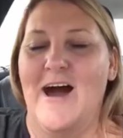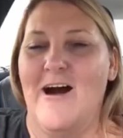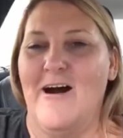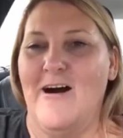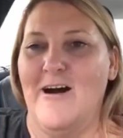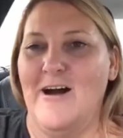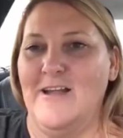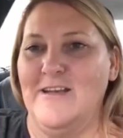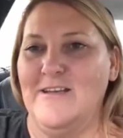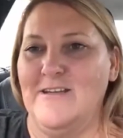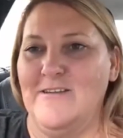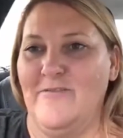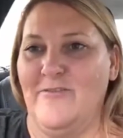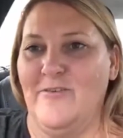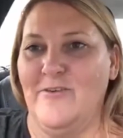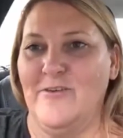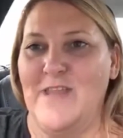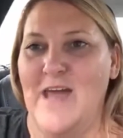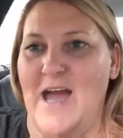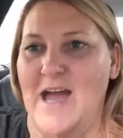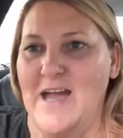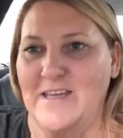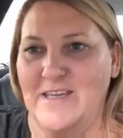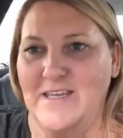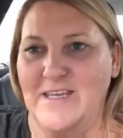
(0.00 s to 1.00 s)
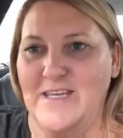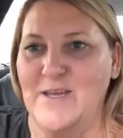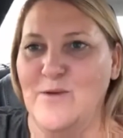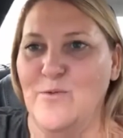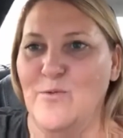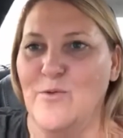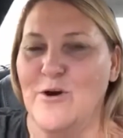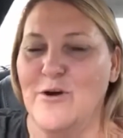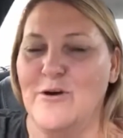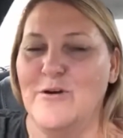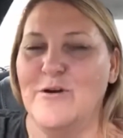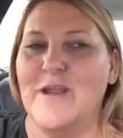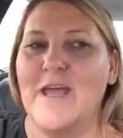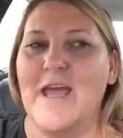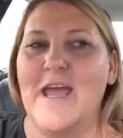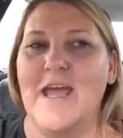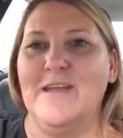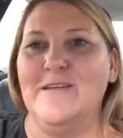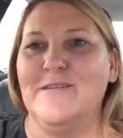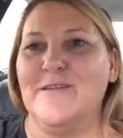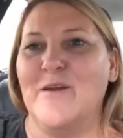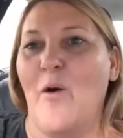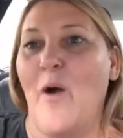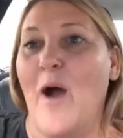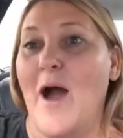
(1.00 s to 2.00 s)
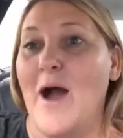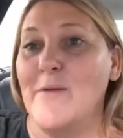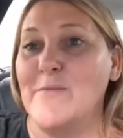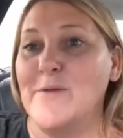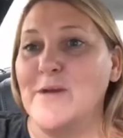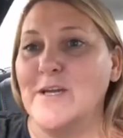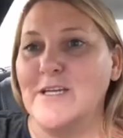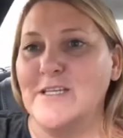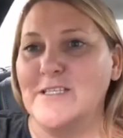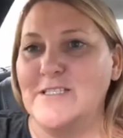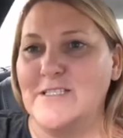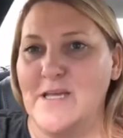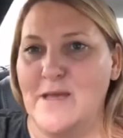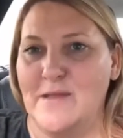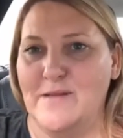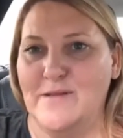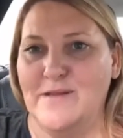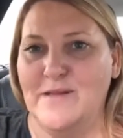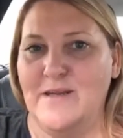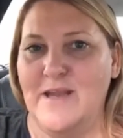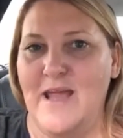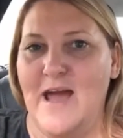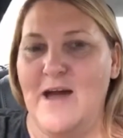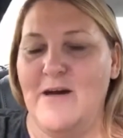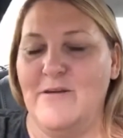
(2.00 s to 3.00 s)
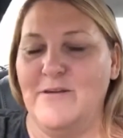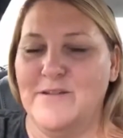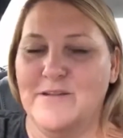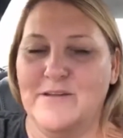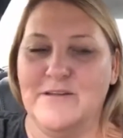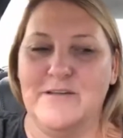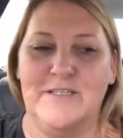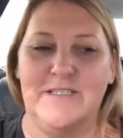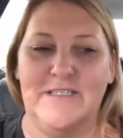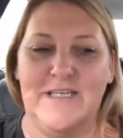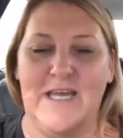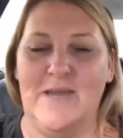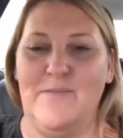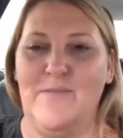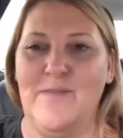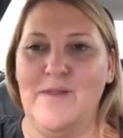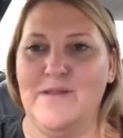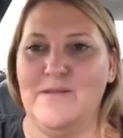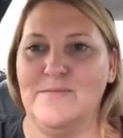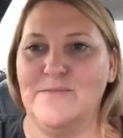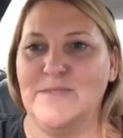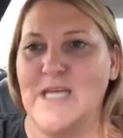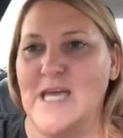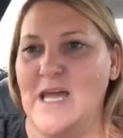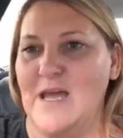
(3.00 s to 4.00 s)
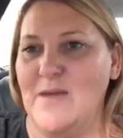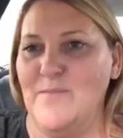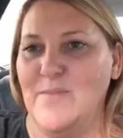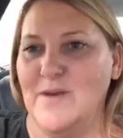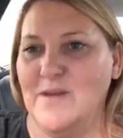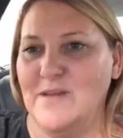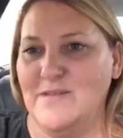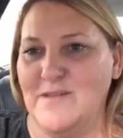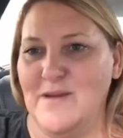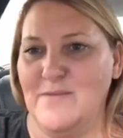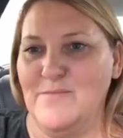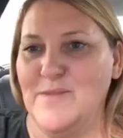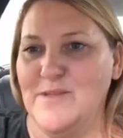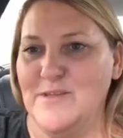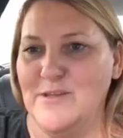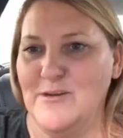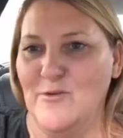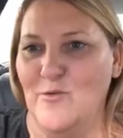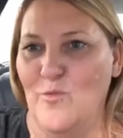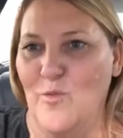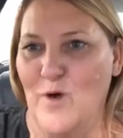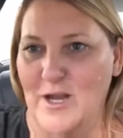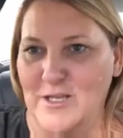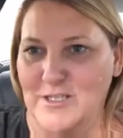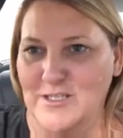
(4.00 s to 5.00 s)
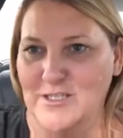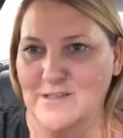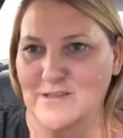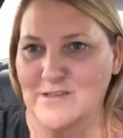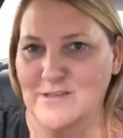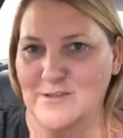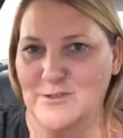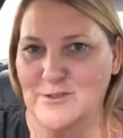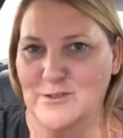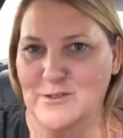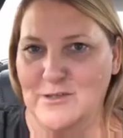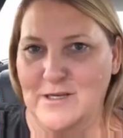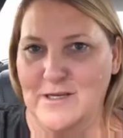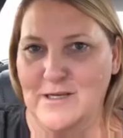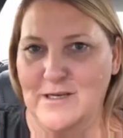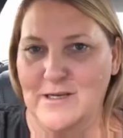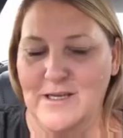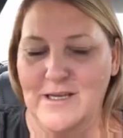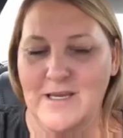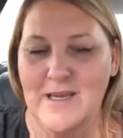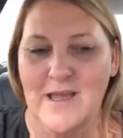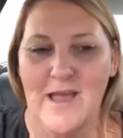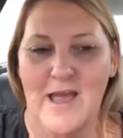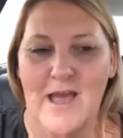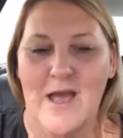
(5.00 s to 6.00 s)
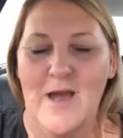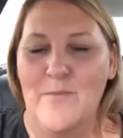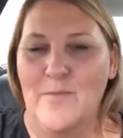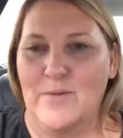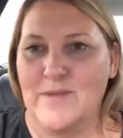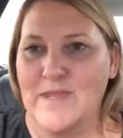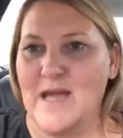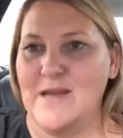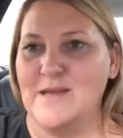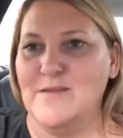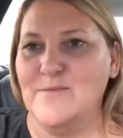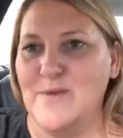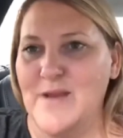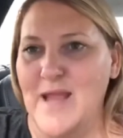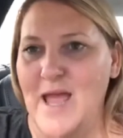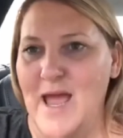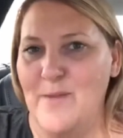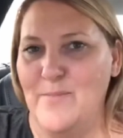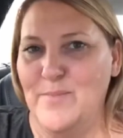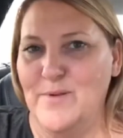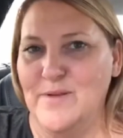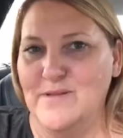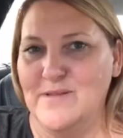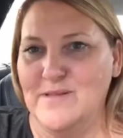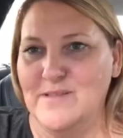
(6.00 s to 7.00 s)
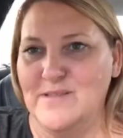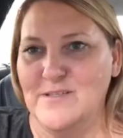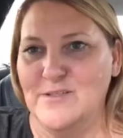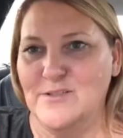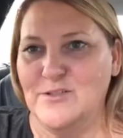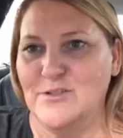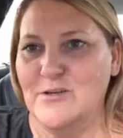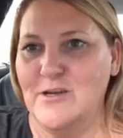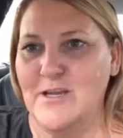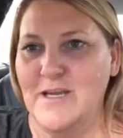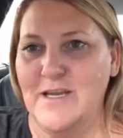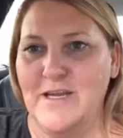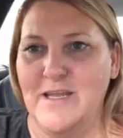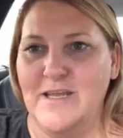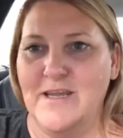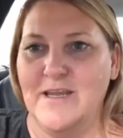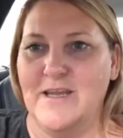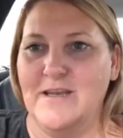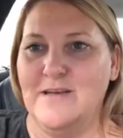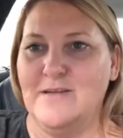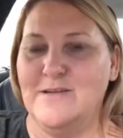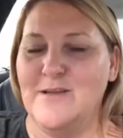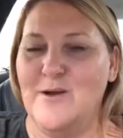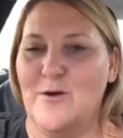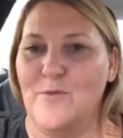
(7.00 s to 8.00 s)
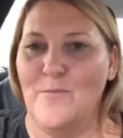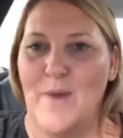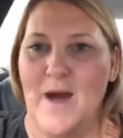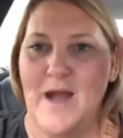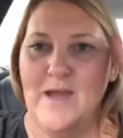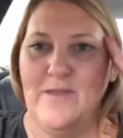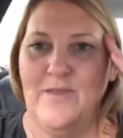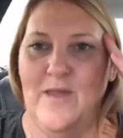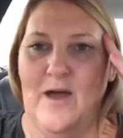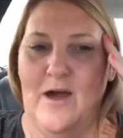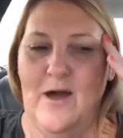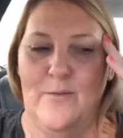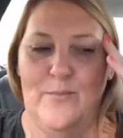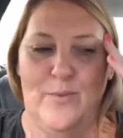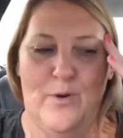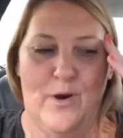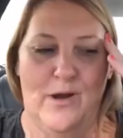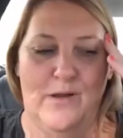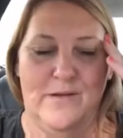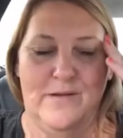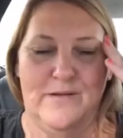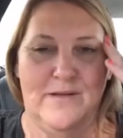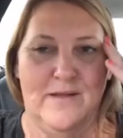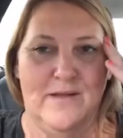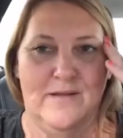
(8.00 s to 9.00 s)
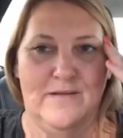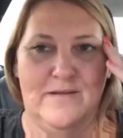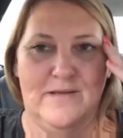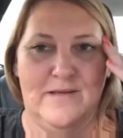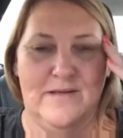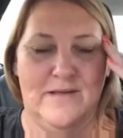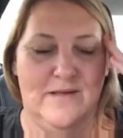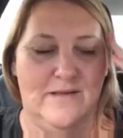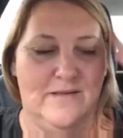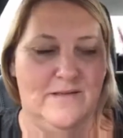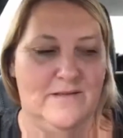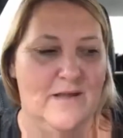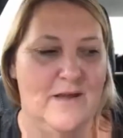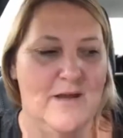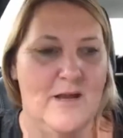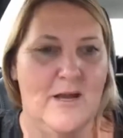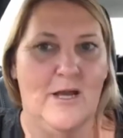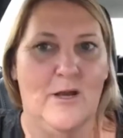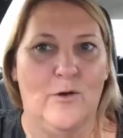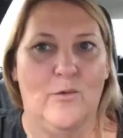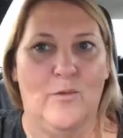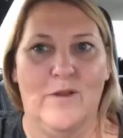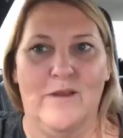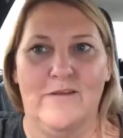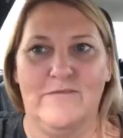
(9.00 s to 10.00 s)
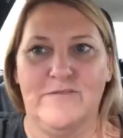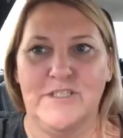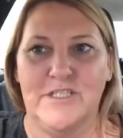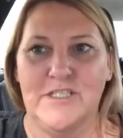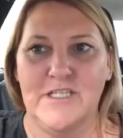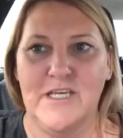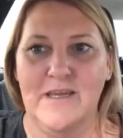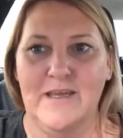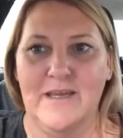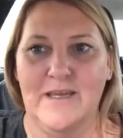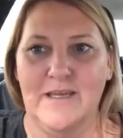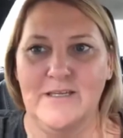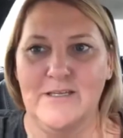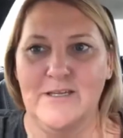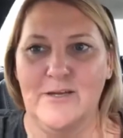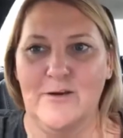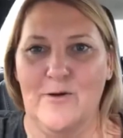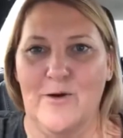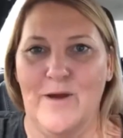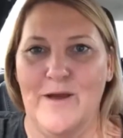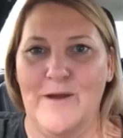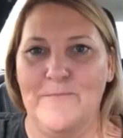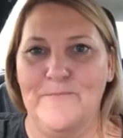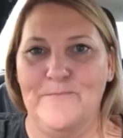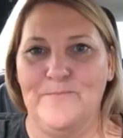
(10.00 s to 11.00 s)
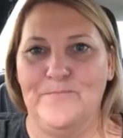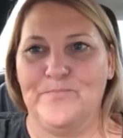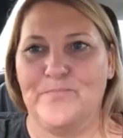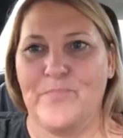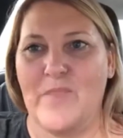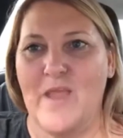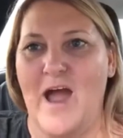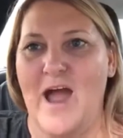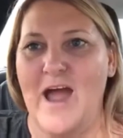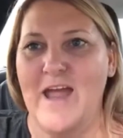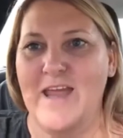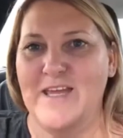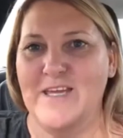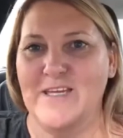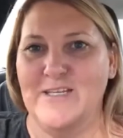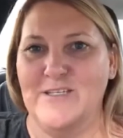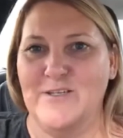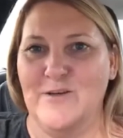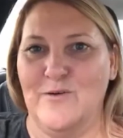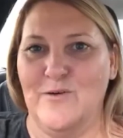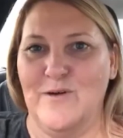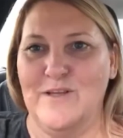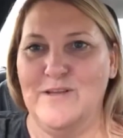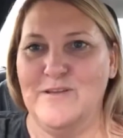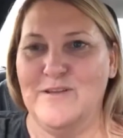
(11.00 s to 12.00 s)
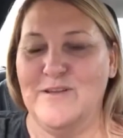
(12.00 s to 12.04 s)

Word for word: on for that keyword and so I'm gonna test it out it's gonna take me some time because I'm still watching the training but that's what happens in the training and so my thought process is well if she can do it I can do it.